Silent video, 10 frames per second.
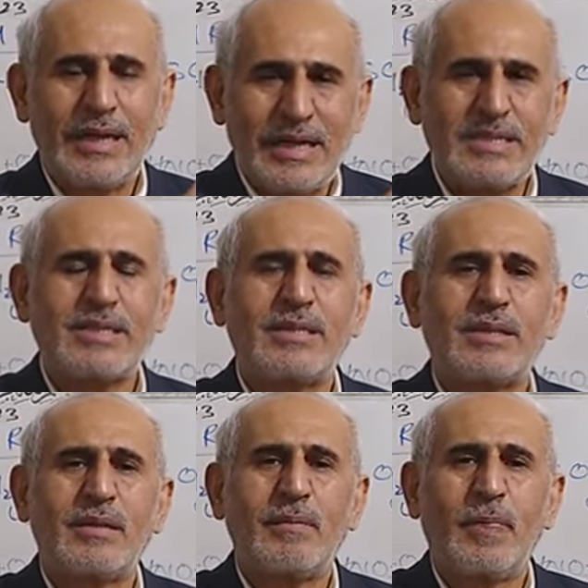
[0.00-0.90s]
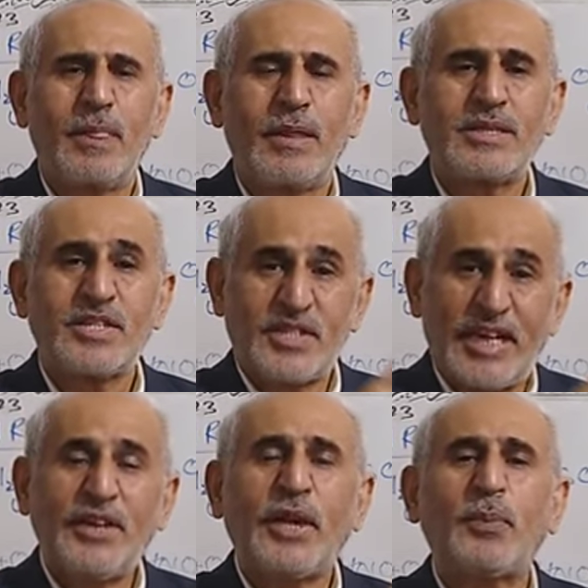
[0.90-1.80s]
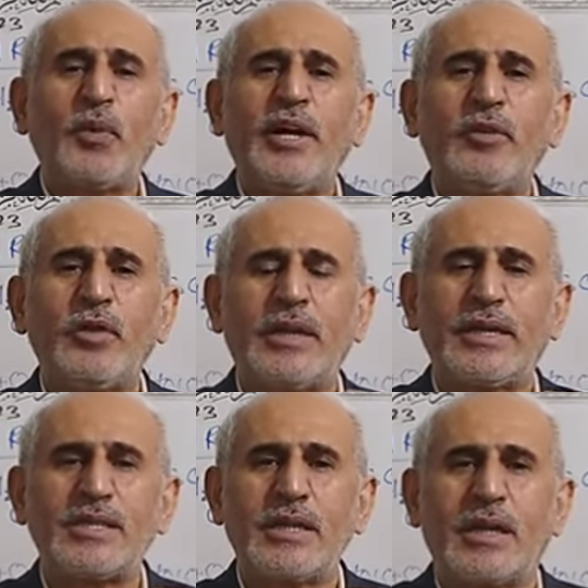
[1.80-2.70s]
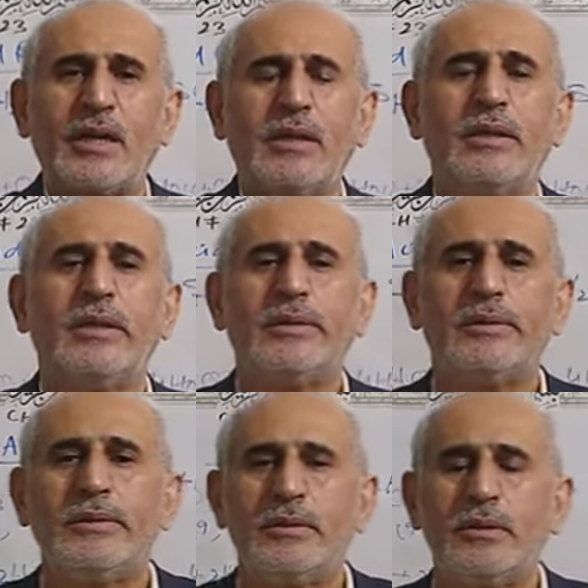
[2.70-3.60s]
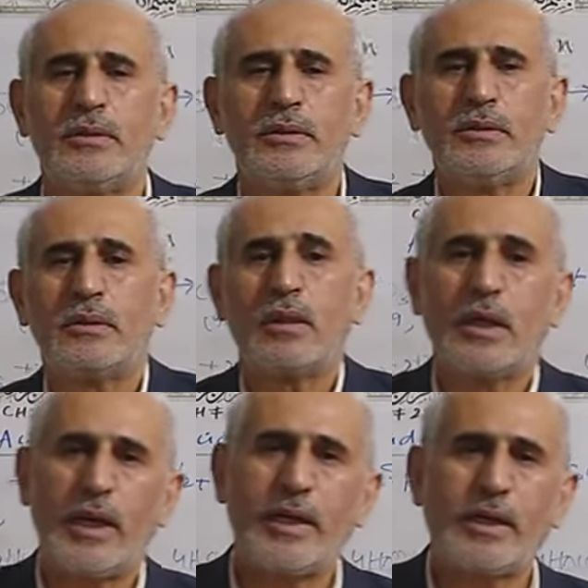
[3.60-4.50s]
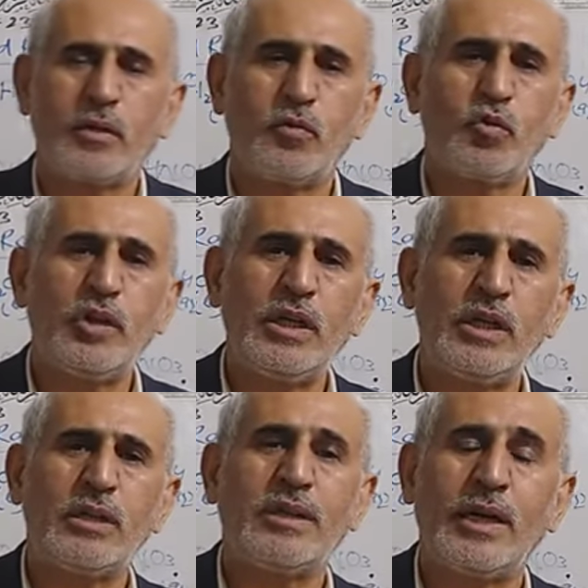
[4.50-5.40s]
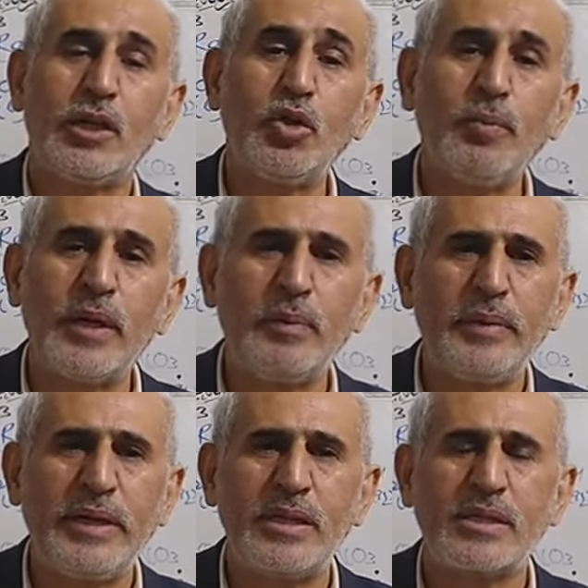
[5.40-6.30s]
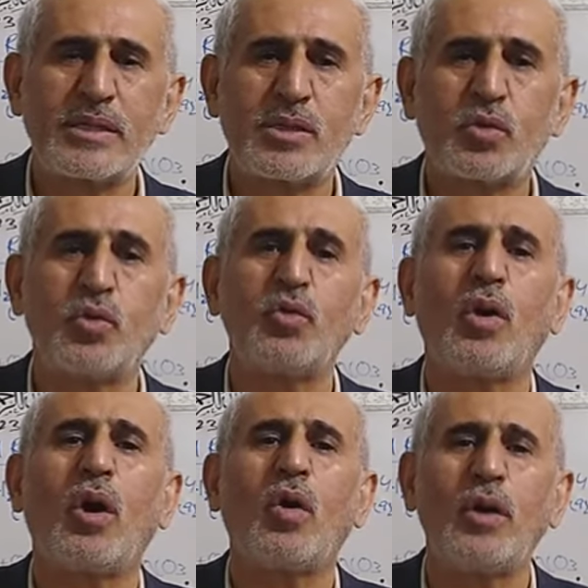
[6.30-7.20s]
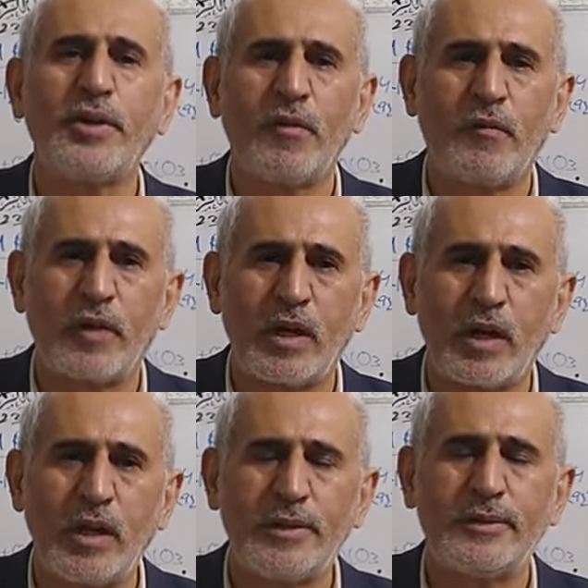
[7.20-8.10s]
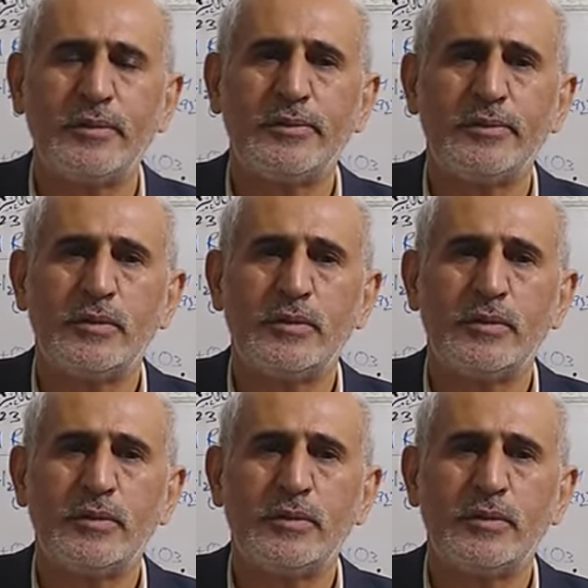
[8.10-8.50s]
is center point, we can say, that we, the human beings throughout the world,